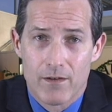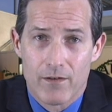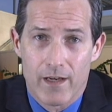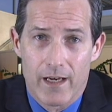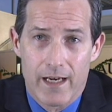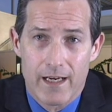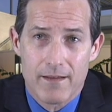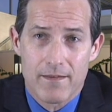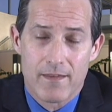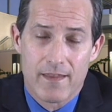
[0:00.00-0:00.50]

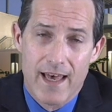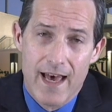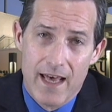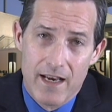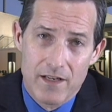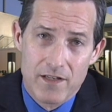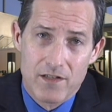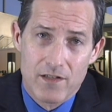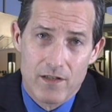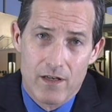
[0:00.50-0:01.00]
Okay?
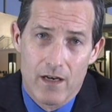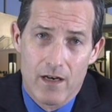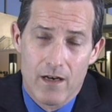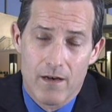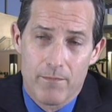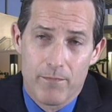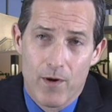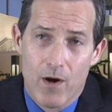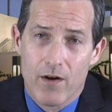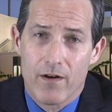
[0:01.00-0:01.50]
That is
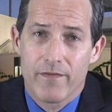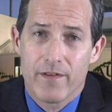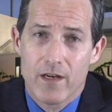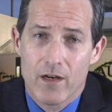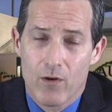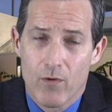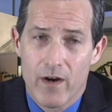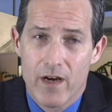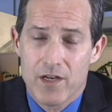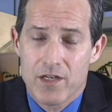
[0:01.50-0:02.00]
part of the
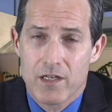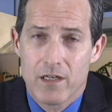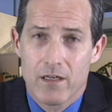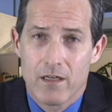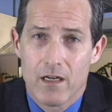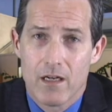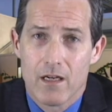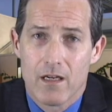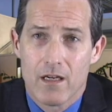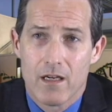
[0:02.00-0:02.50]
equation
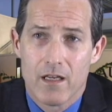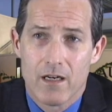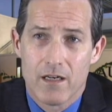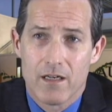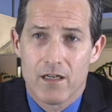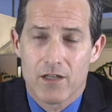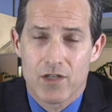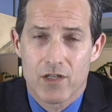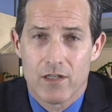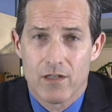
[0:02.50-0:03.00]
in
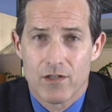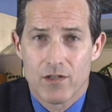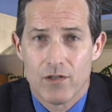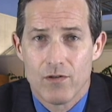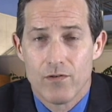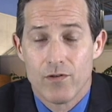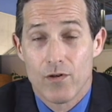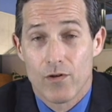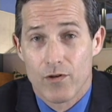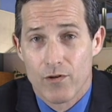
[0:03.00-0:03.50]
addition
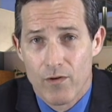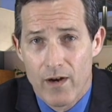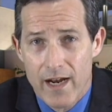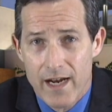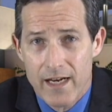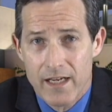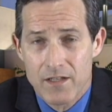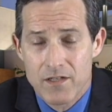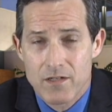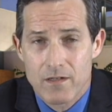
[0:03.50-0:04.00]
to your
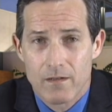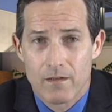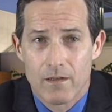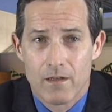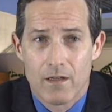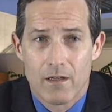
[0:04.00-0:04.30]
grades